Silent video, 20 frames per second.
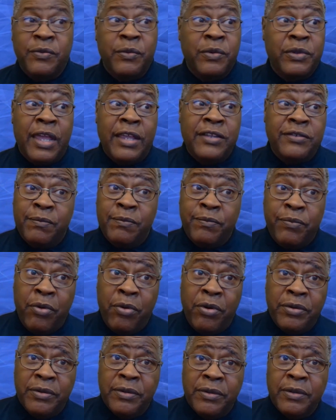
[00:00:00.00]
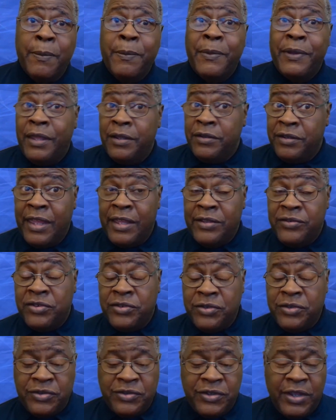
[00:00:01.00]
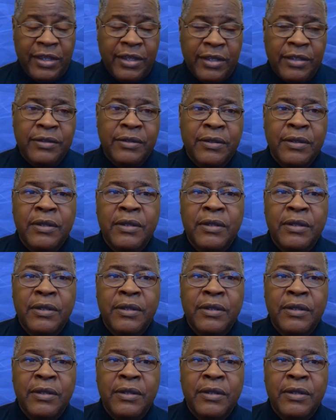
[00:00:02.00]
Well, that's important. I'm going to get to that in just a second.